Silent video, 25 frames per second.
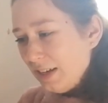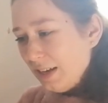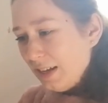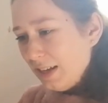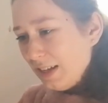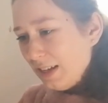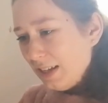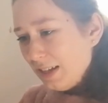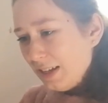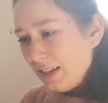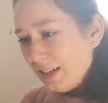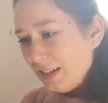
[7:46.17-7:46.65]

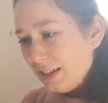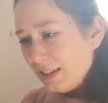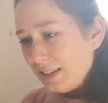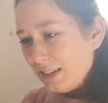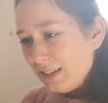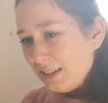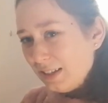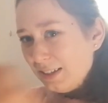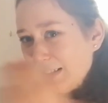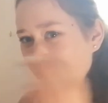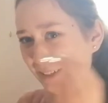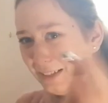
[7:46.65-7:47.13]
This
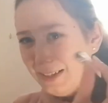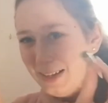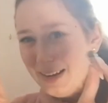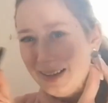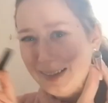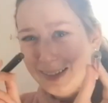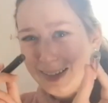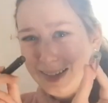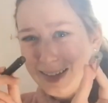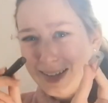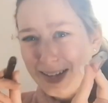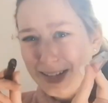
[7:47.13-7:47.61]

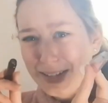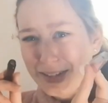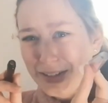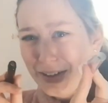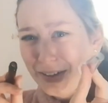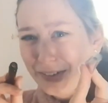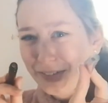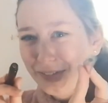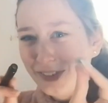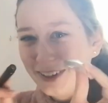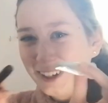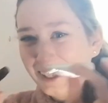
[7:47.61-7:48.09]
sticking is
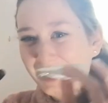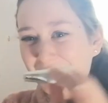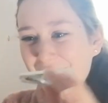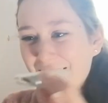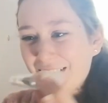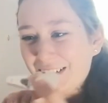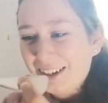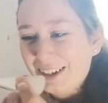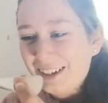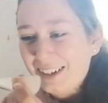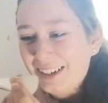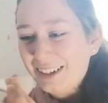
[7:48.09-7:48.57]
not
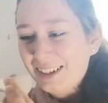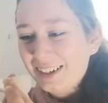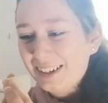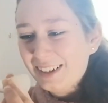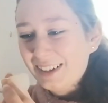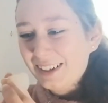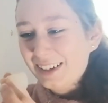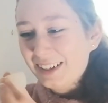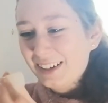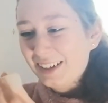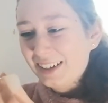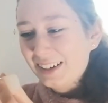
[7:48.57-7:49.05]
really good.
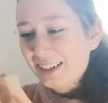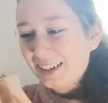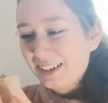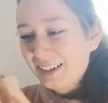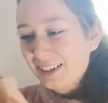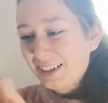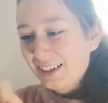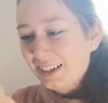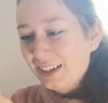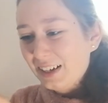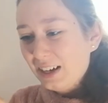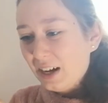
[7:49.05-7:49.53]

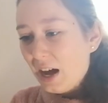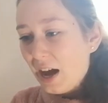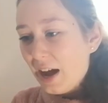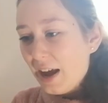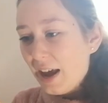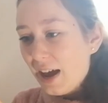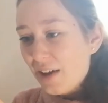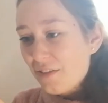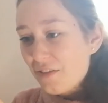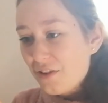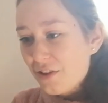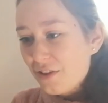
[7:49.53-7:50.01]

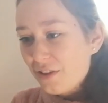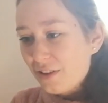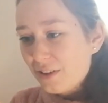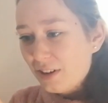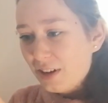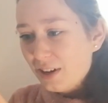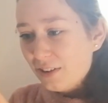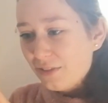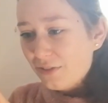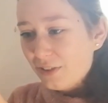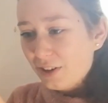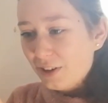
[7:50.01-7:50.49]
I have
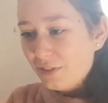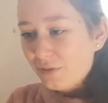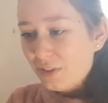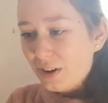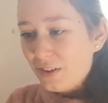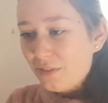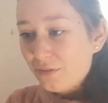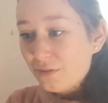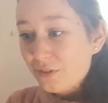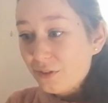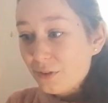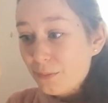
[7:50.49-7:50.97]
a different
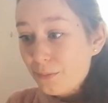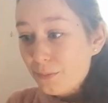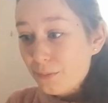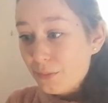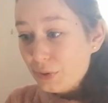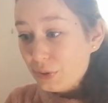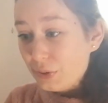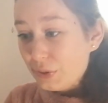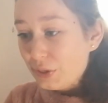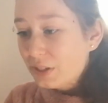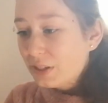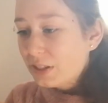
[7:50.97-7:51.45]
one from
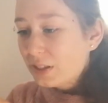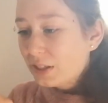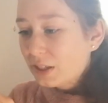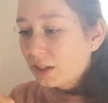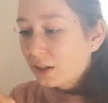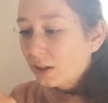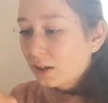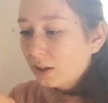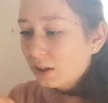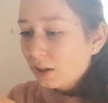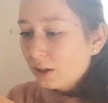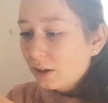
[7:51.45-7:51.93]

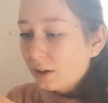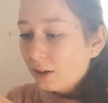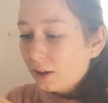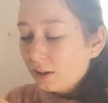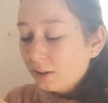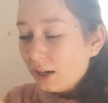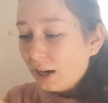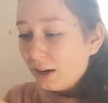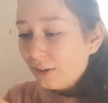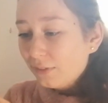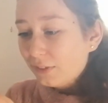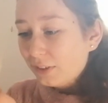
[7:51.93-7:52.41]
Boots.
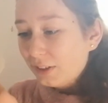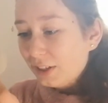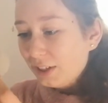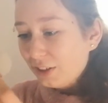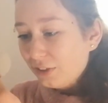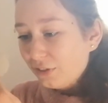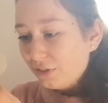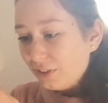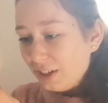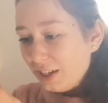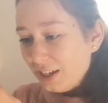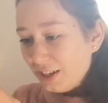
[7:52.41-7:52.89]
That one
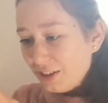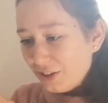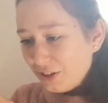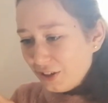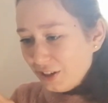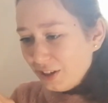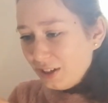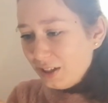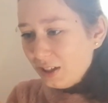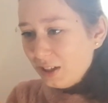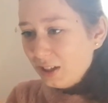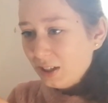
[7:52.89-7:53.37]
is really
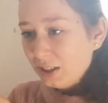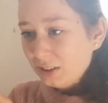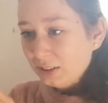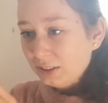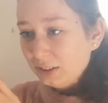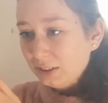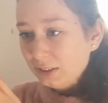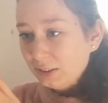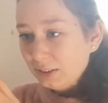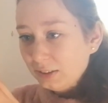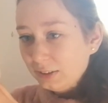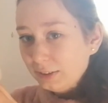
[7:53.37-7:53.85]
good.
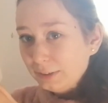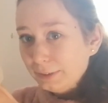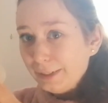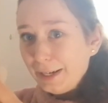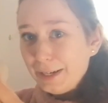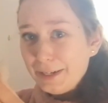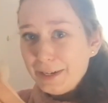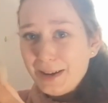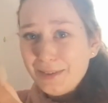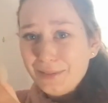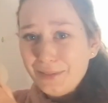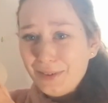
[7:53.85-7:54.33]

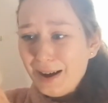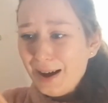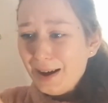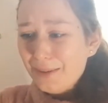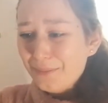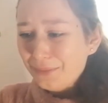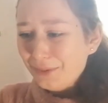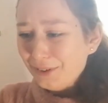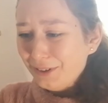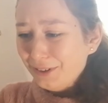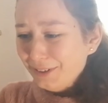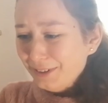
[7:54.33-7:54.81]
It never
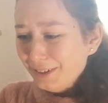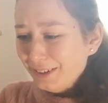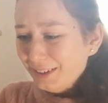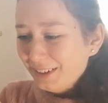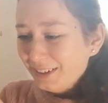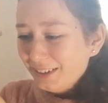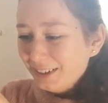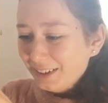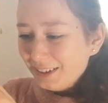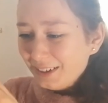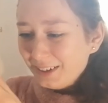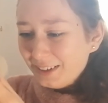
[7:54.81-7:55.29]
happened
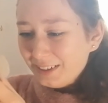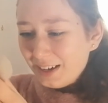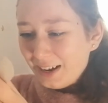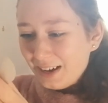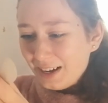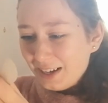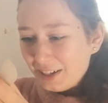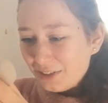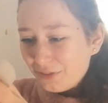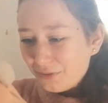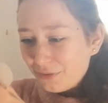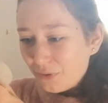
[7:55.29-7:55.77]

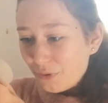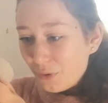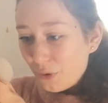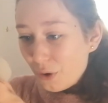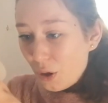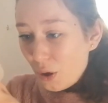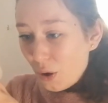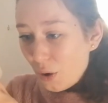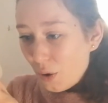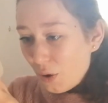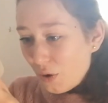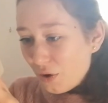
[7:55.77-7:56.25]
that it
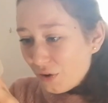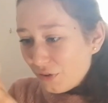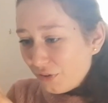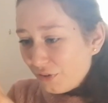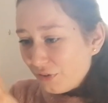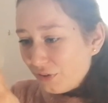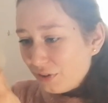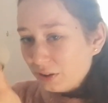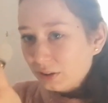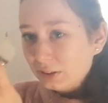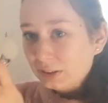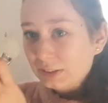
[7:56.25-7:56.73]
fall
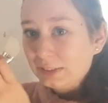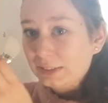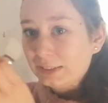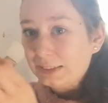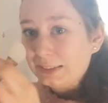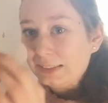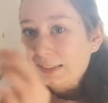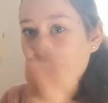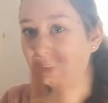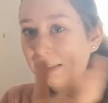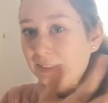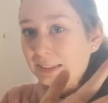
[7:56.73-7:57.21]
off.
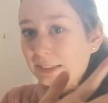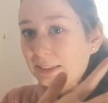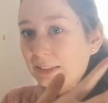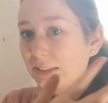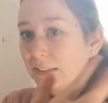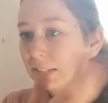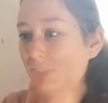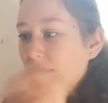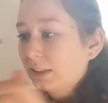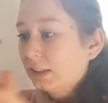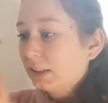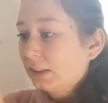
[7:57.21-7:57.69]

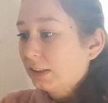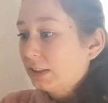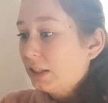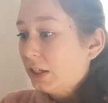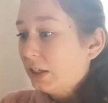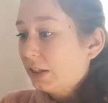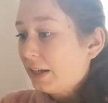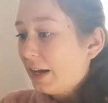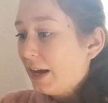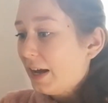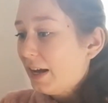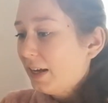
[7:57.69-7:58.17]

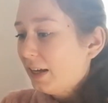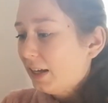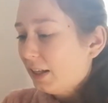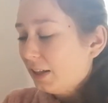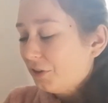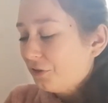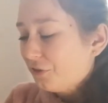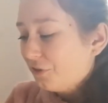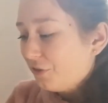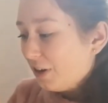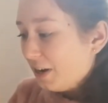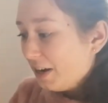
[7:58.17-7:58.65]
Okay,
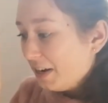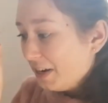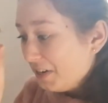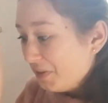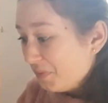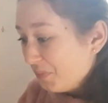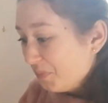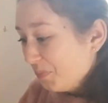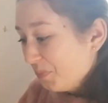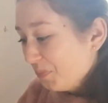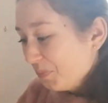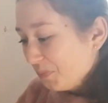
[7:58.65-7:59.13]
it's
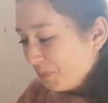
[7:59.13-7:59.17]
fine.